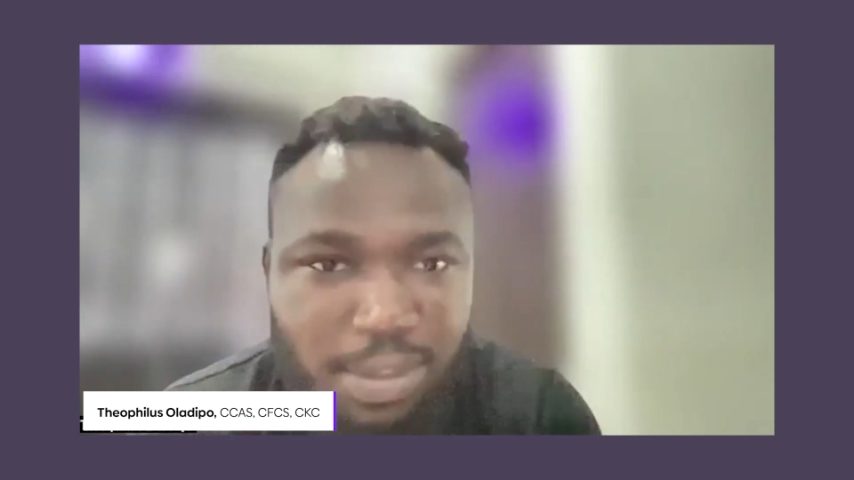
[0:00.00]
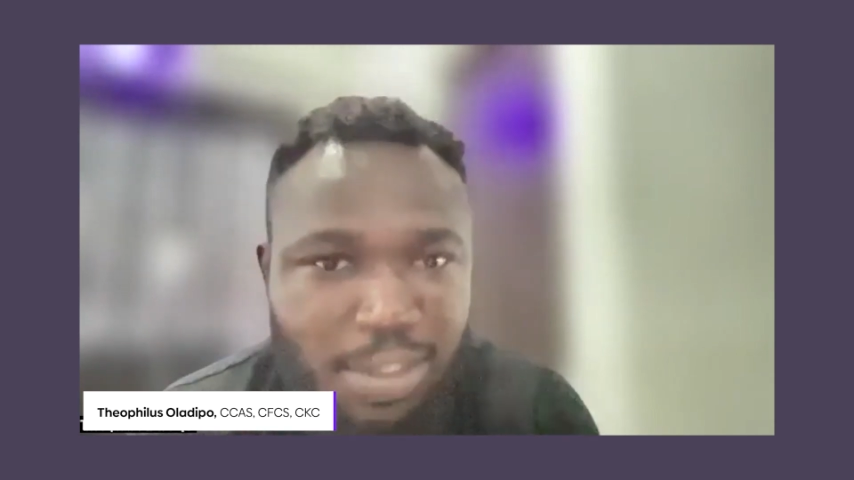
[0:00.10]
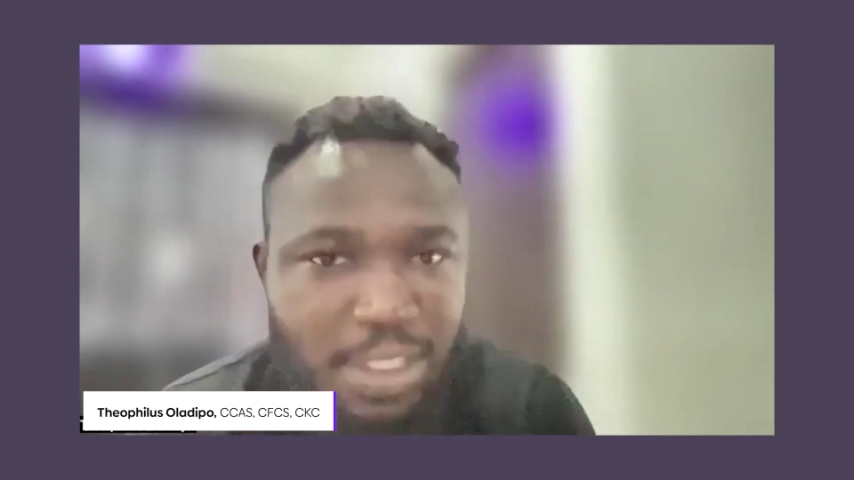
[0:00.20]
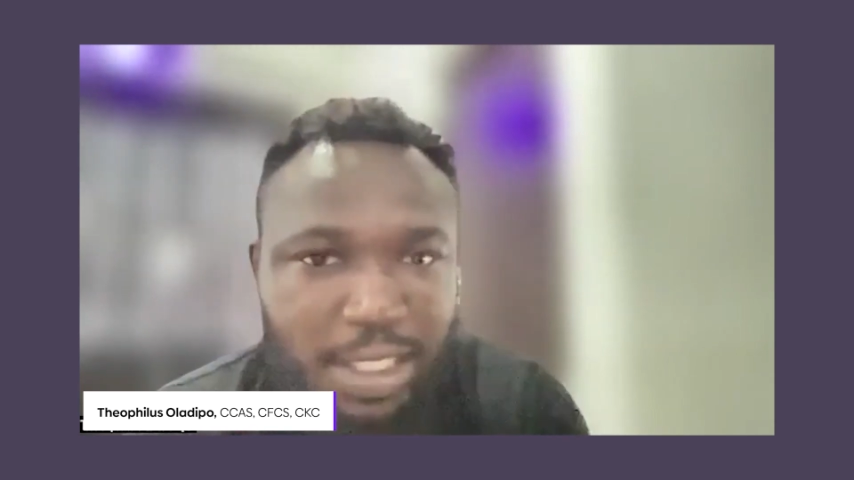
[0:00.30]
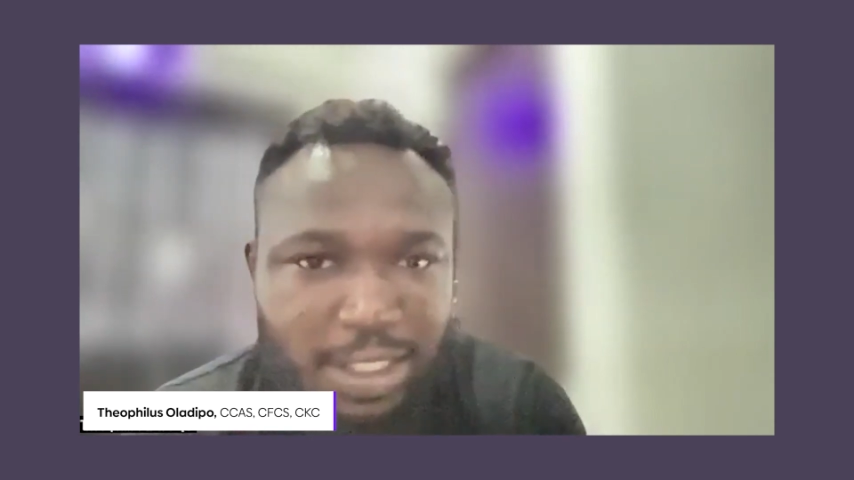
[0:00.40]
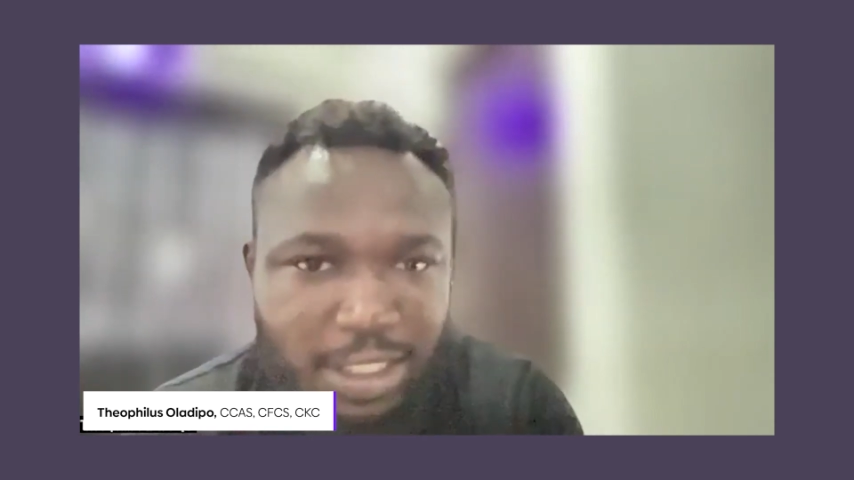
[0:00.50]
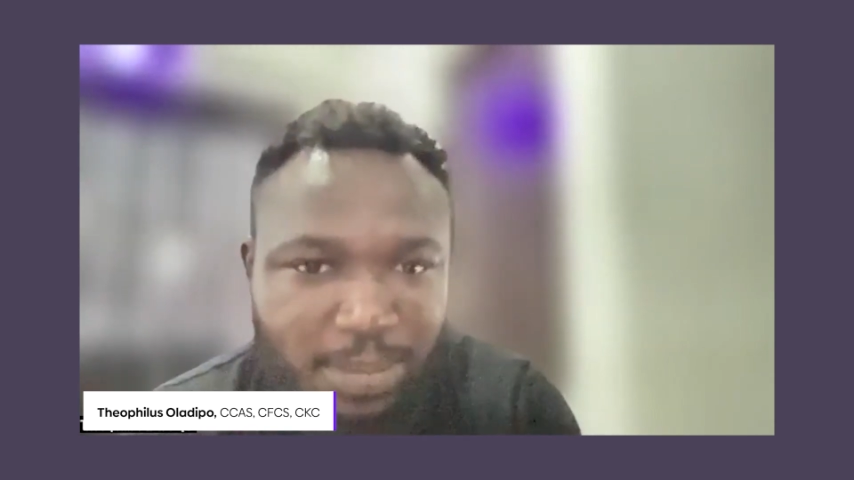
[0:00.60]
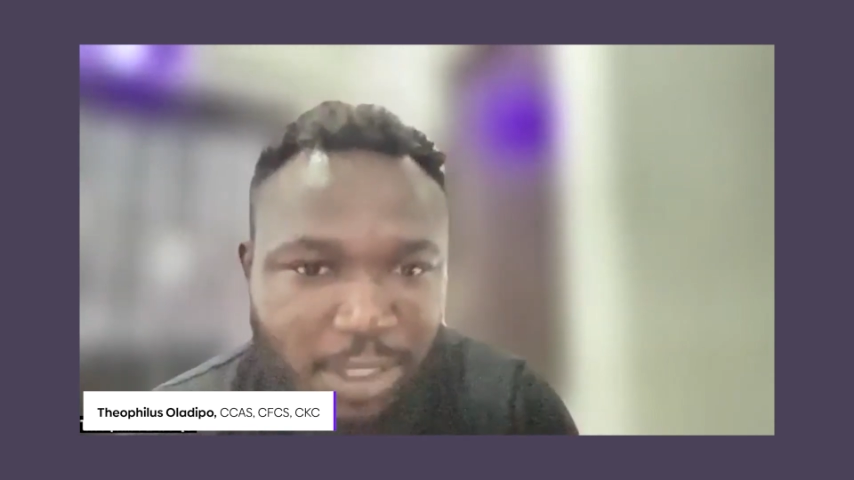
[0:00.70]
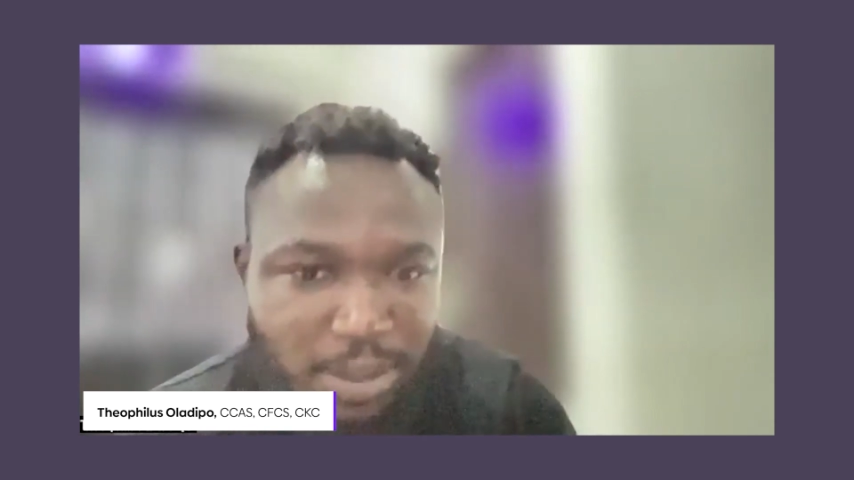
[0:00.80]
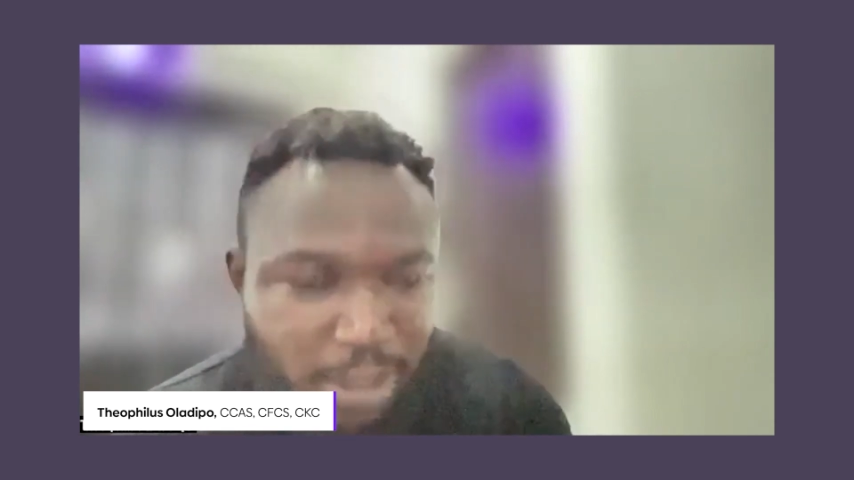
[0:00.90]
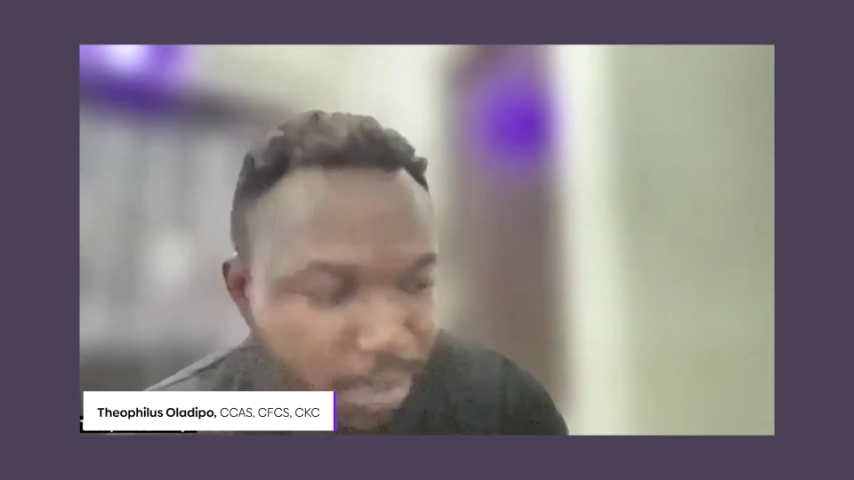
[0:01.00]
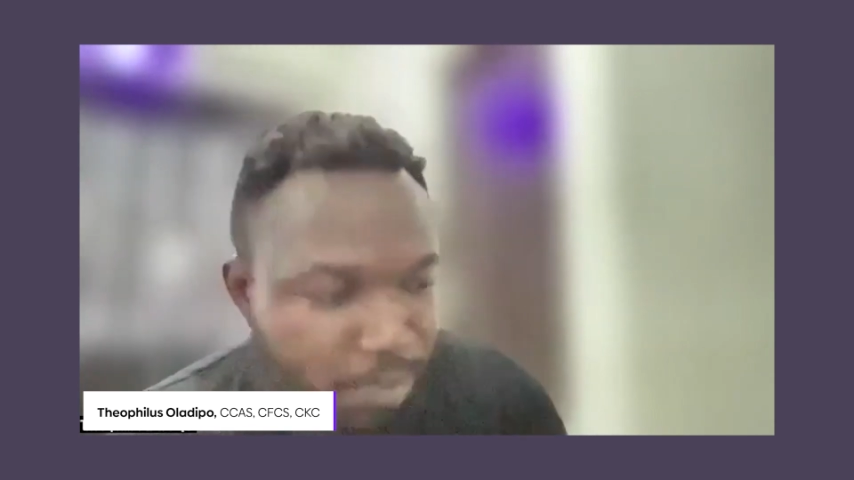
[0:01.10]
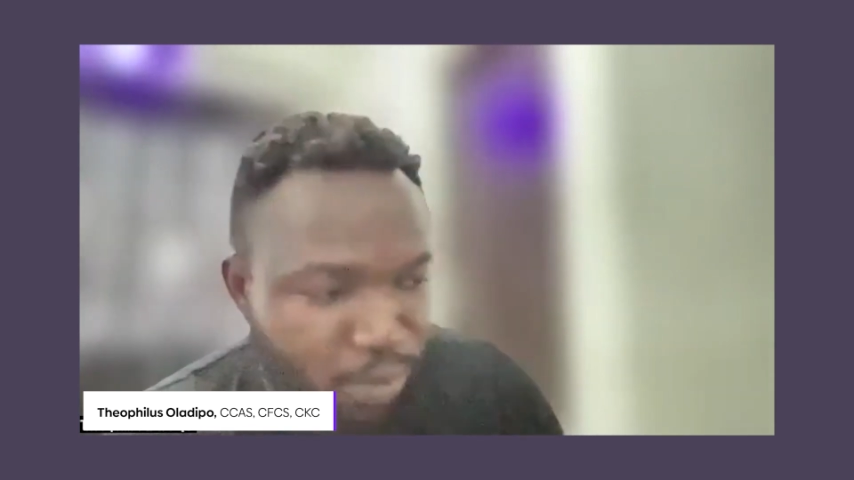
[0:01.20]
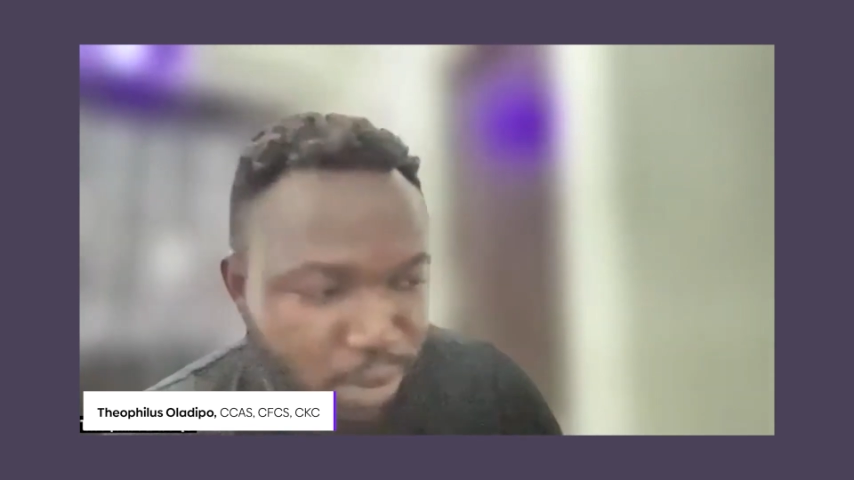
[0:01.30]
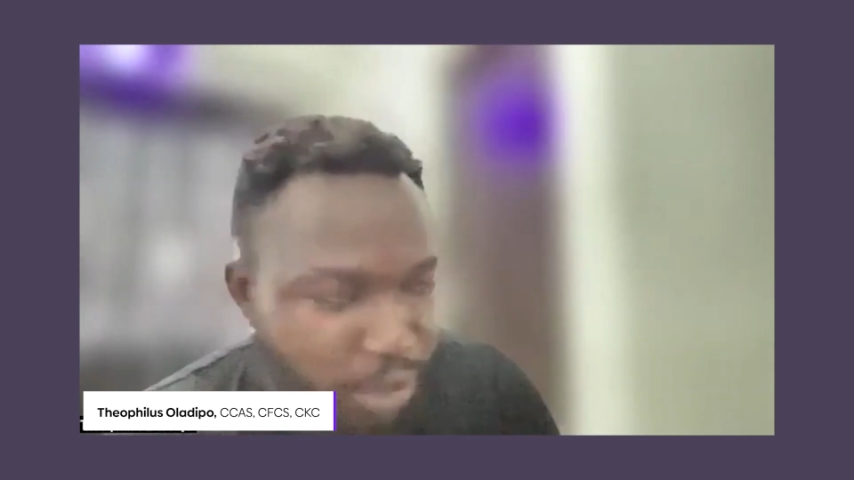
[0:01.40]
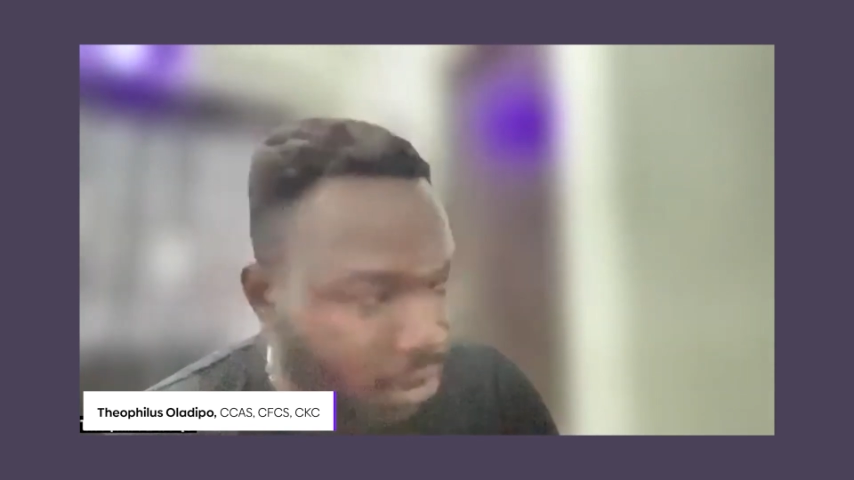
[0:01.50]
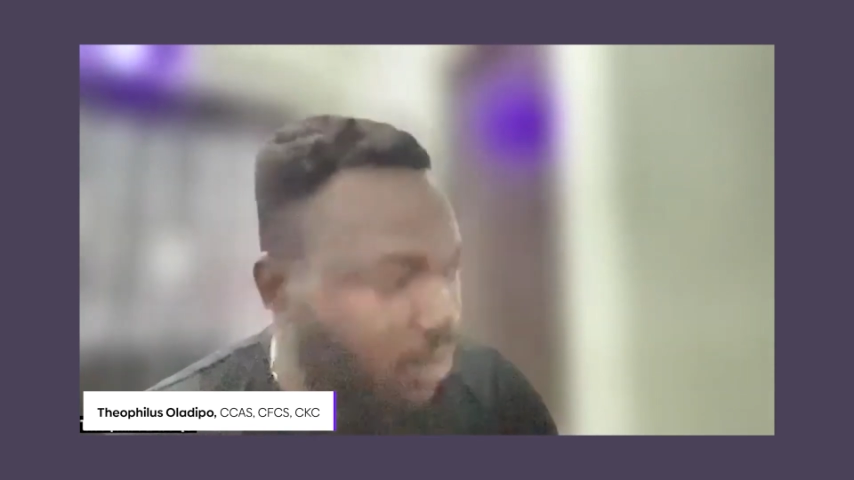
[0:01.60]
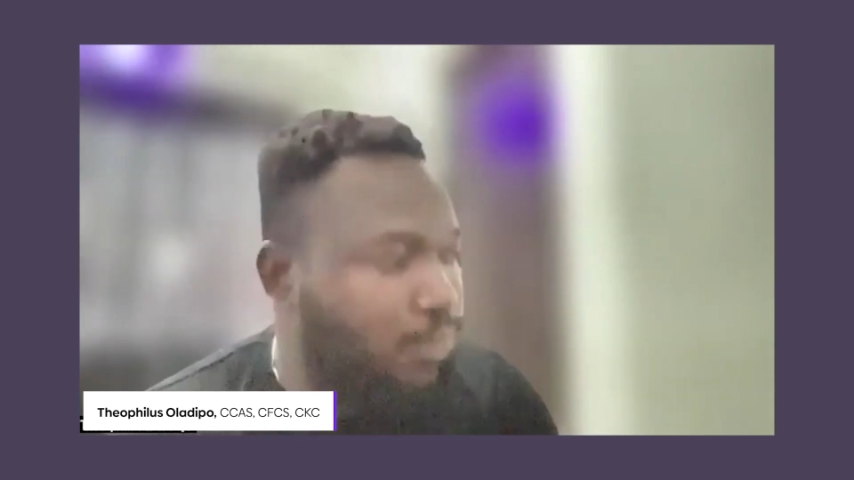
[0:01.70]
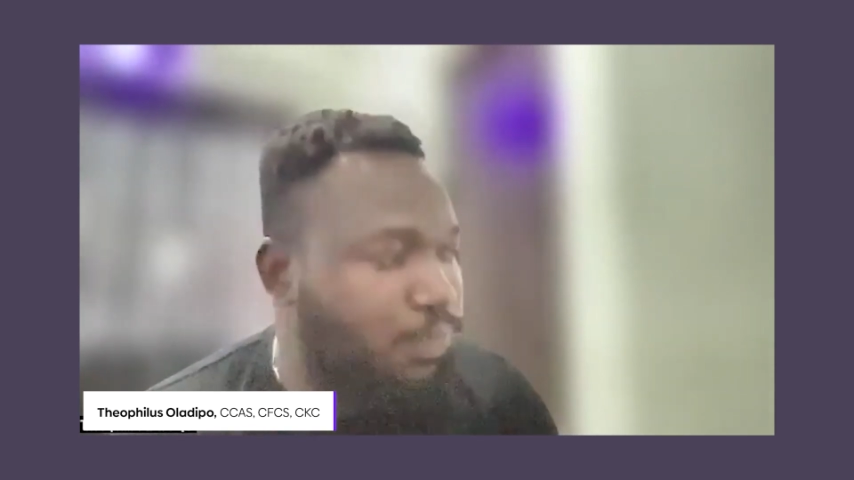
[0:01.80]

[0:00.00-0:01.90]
risk assessment on that product.